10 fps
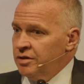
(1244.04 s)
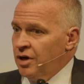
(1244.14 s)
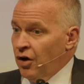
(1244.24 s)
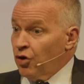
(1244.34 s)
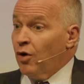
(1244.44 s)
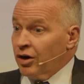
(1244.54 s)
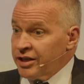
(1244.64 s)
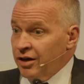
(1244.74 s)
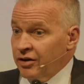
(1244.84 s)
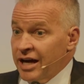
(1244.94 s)
although our
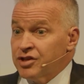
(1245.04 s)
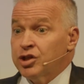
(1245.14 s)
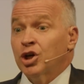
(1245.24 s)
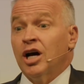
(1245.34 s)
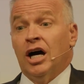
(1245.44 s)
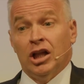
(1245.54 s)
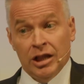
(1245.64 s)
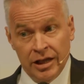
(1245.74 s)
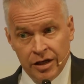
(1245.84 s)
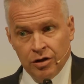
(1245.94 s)
tailgates look a
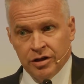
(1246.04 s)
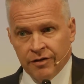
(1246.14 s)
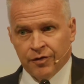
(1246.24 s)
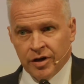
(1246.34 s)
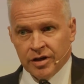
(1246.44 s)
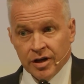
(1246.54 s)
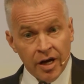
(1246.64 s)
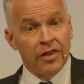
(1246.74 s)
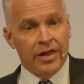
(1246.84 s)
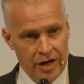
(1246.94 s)
little different
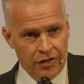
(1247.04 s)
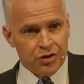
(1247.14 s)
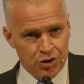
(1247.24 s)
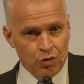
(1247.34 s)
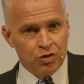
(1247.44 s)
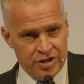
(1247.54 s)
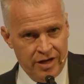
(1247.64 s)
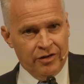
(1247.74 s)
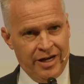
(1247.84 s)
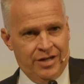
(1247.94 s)
than other schools'
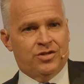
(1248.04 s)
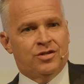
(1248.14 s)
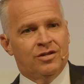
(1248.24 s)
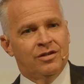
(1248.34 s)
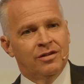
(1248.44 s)
tailgates.